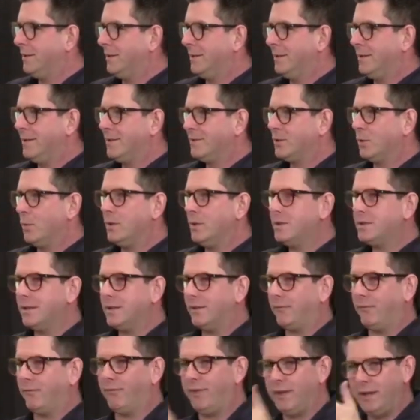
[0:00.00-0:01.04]
So once it
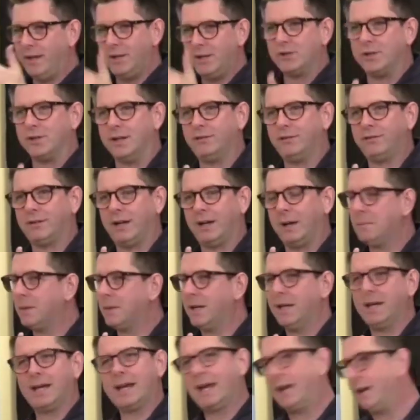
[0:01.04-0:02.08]
finishes, I'm going to
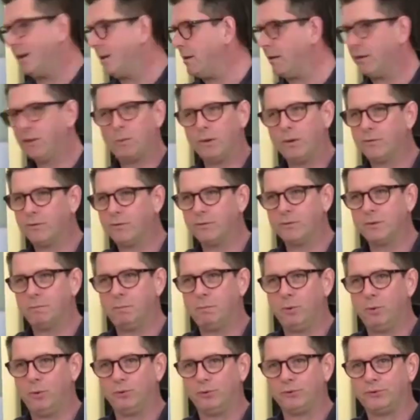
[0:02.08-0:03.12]
get another one through the
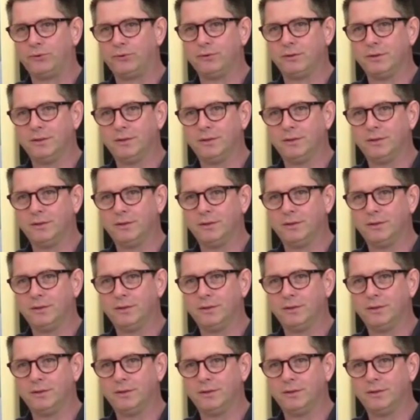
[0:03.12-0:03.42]
post.